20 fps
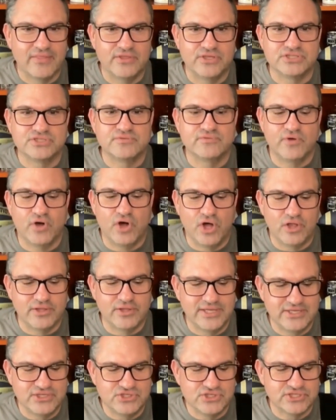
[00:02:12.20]
this
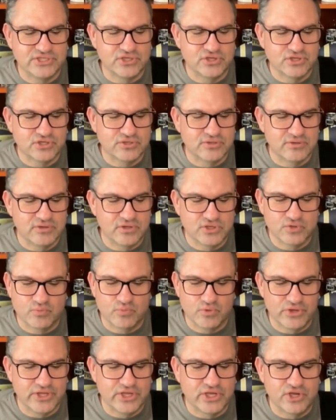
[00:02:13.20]
fall. He just
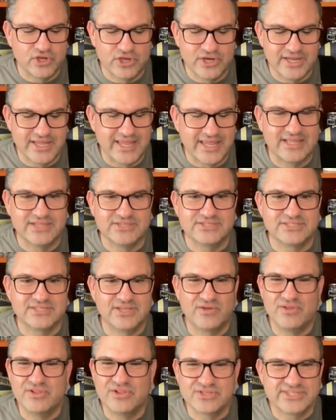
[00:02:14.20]
looked really good
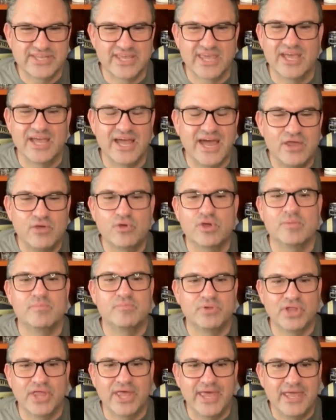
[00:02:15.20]
against, he looks like a guy who
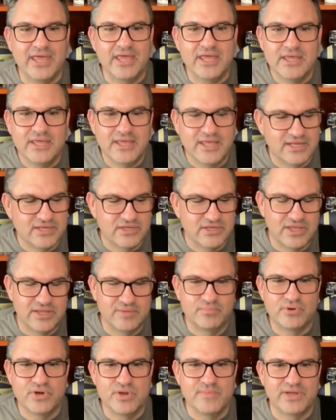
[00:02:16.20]
could play
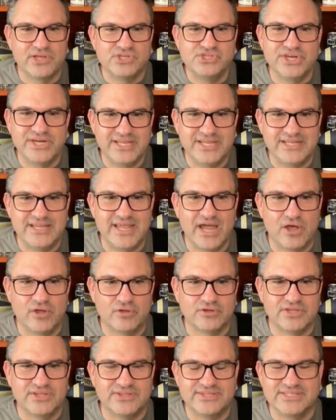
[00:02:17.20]
in pretty much any
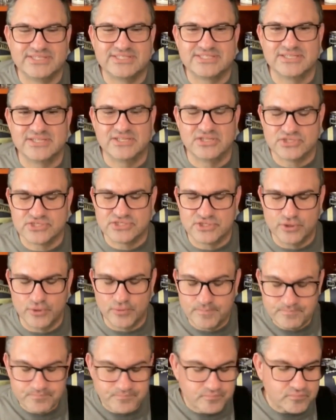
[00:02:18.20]
down and distance.
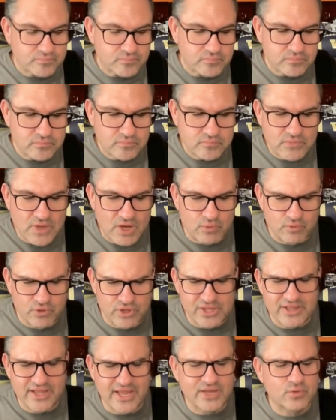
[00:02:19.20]
So
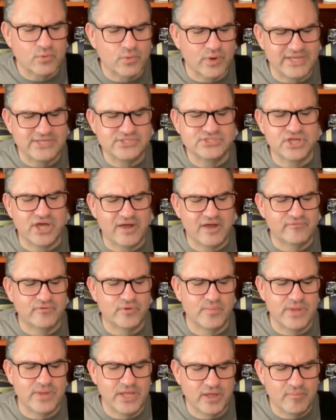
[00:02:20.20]
really liked what I saw
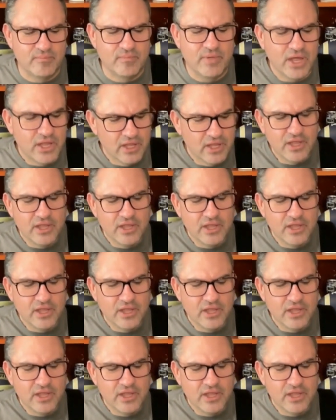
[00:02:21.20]
from him.